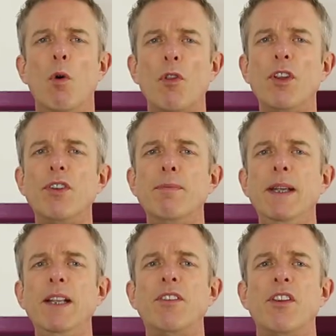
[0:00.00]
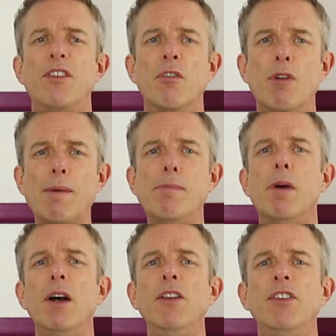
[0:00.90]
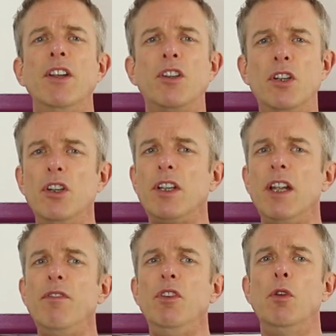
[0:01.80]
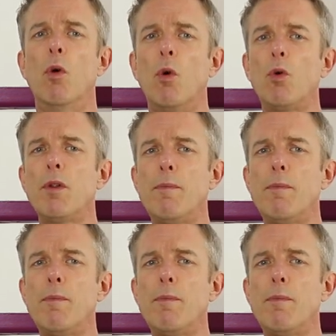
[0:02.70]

What this means is that rapamycin could give you all the